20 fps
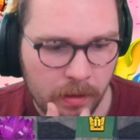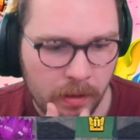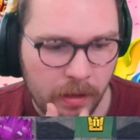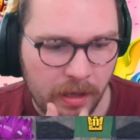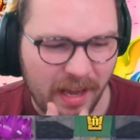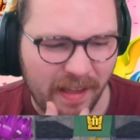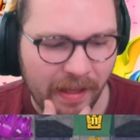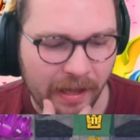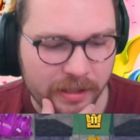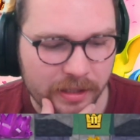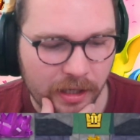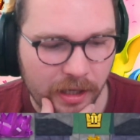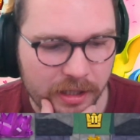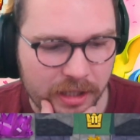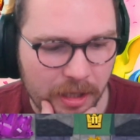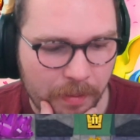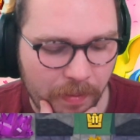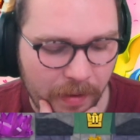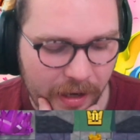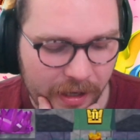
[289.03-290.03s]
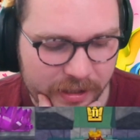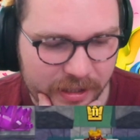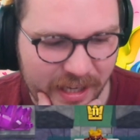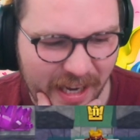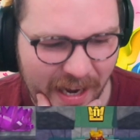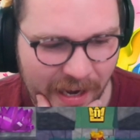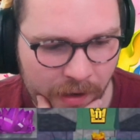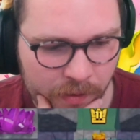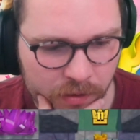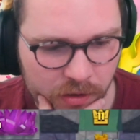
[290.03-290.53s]
Yeah, that's going to DPS
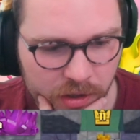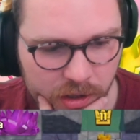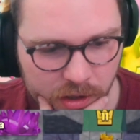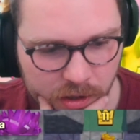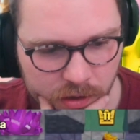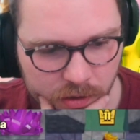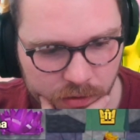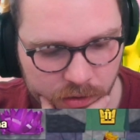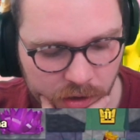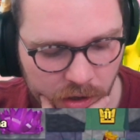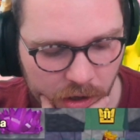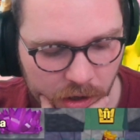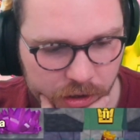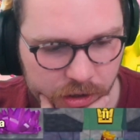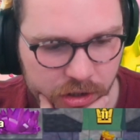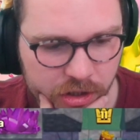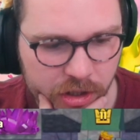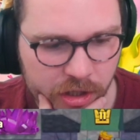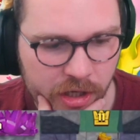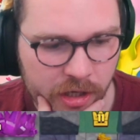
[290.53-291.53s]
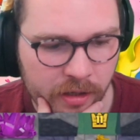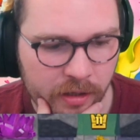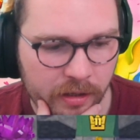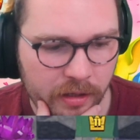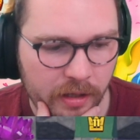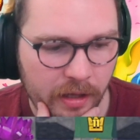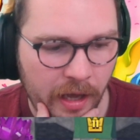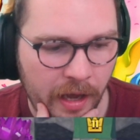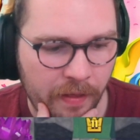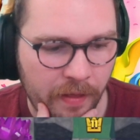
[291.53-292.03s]
down the RG.
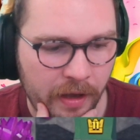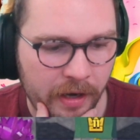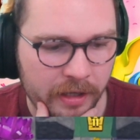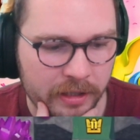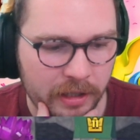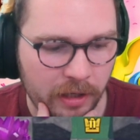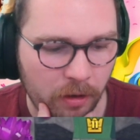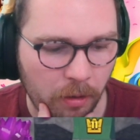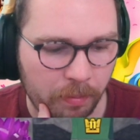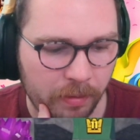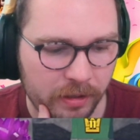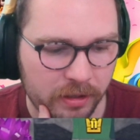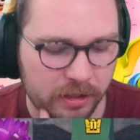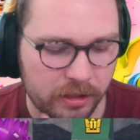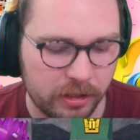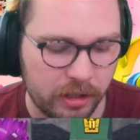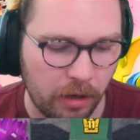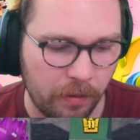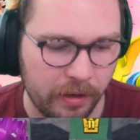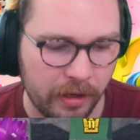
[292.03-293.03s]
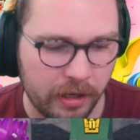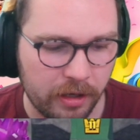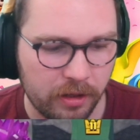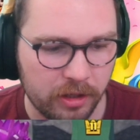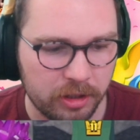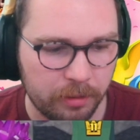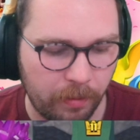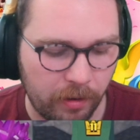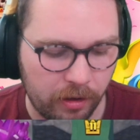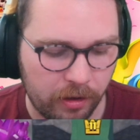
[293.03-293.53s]
And then his Little Prince is going into the
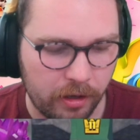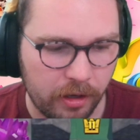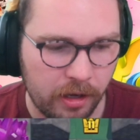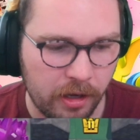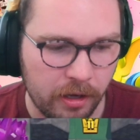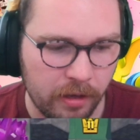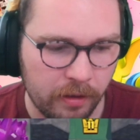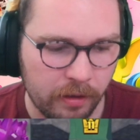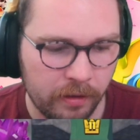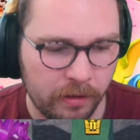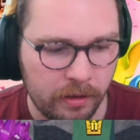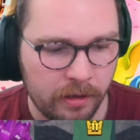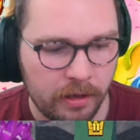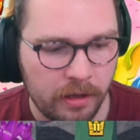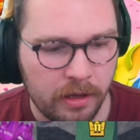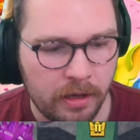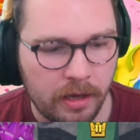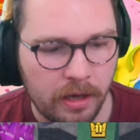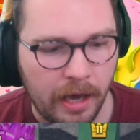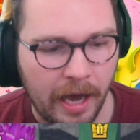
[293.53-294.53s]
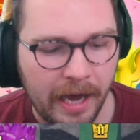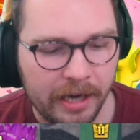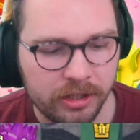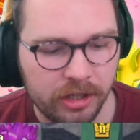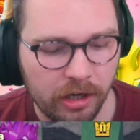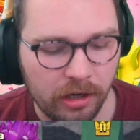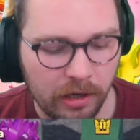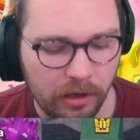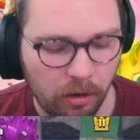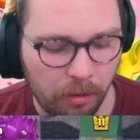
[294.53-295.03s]
Sparky.
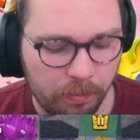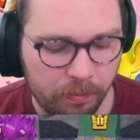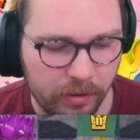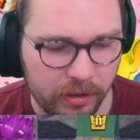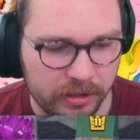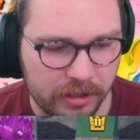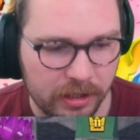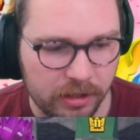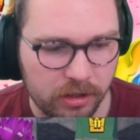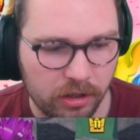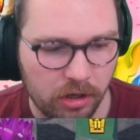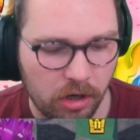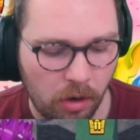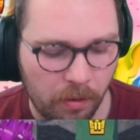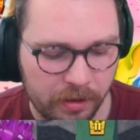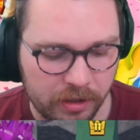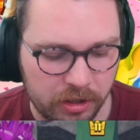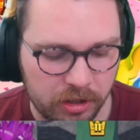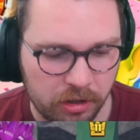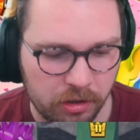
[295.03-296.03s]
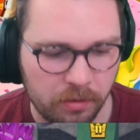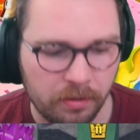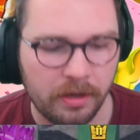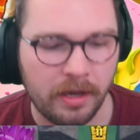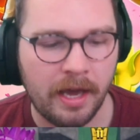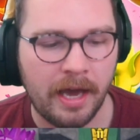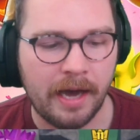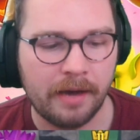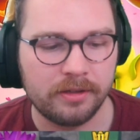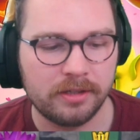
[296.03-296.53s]
Actually, our Little Princes are going to...
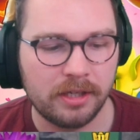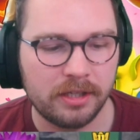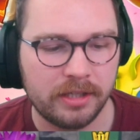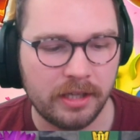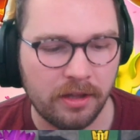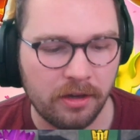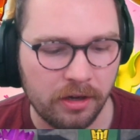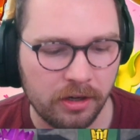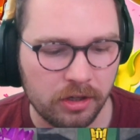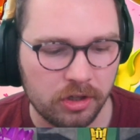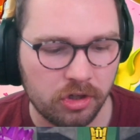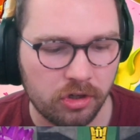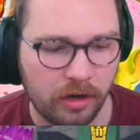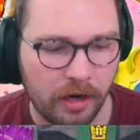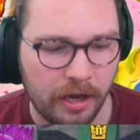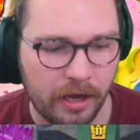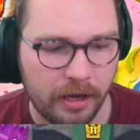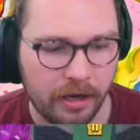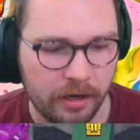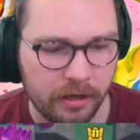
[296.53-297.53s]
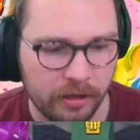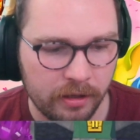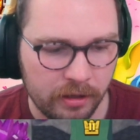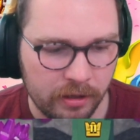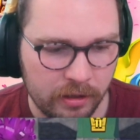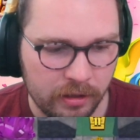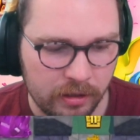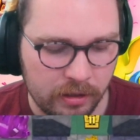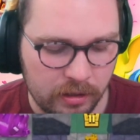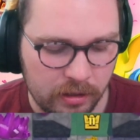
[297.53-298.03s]
Yeah, I was going to say they're going to trade.
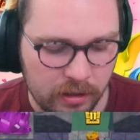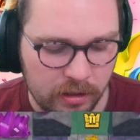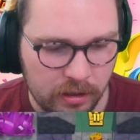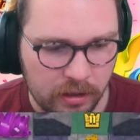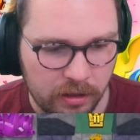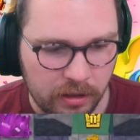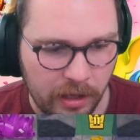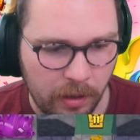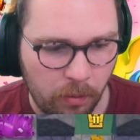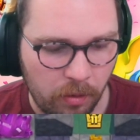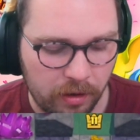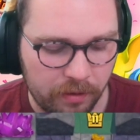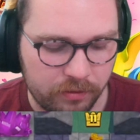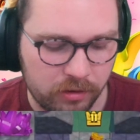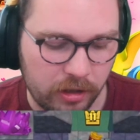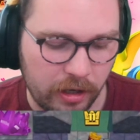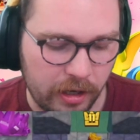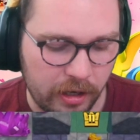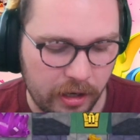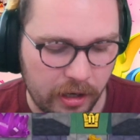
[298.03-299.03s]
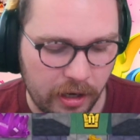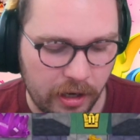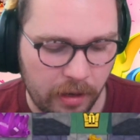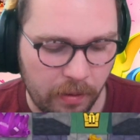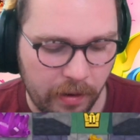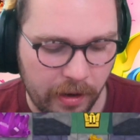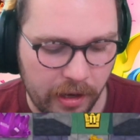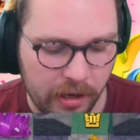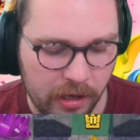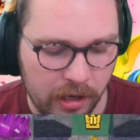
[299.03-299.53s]
They would have traded
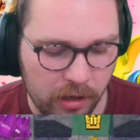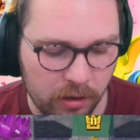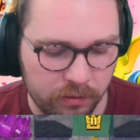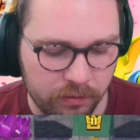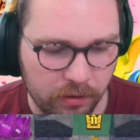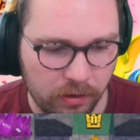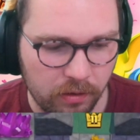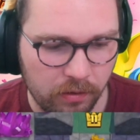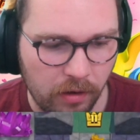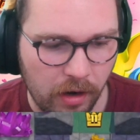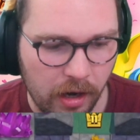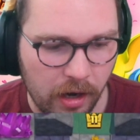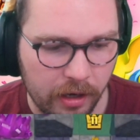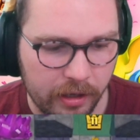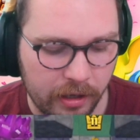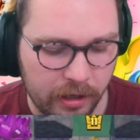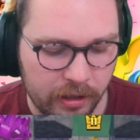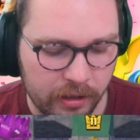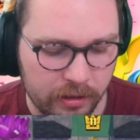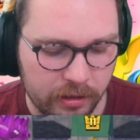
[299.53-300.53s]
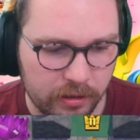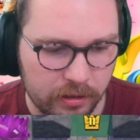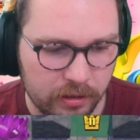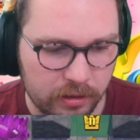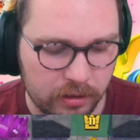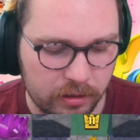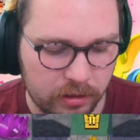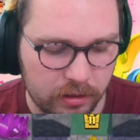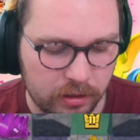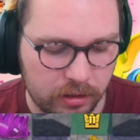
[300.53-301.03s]
anyway. He goes for the rocket.
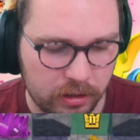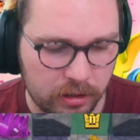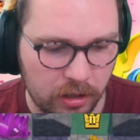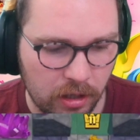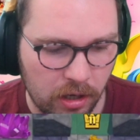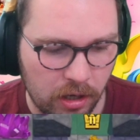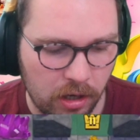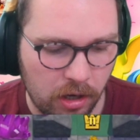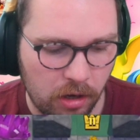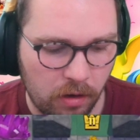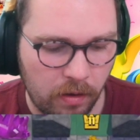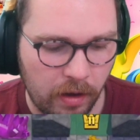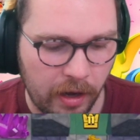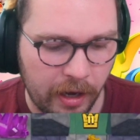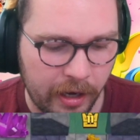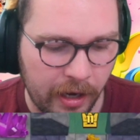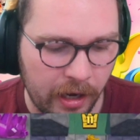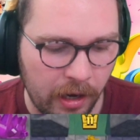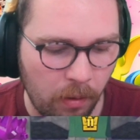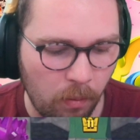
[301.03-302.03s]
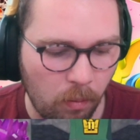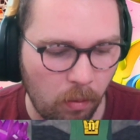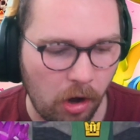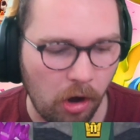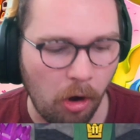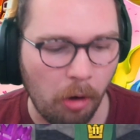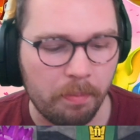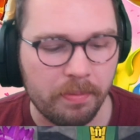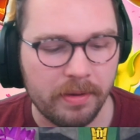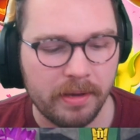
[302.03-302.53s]
So I kind of
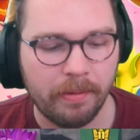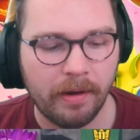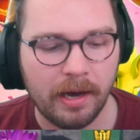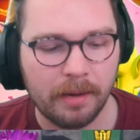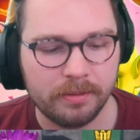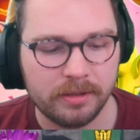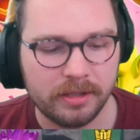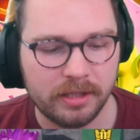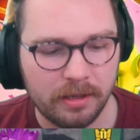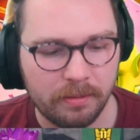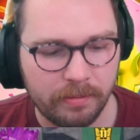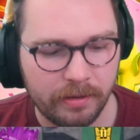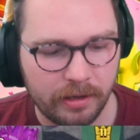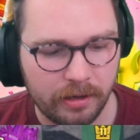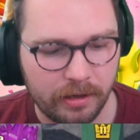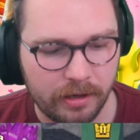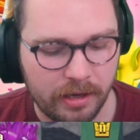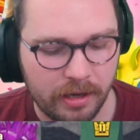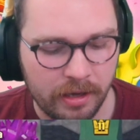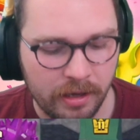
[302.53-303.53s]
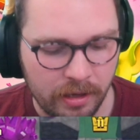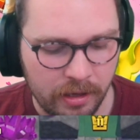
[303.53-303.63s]
hope he pops the ability.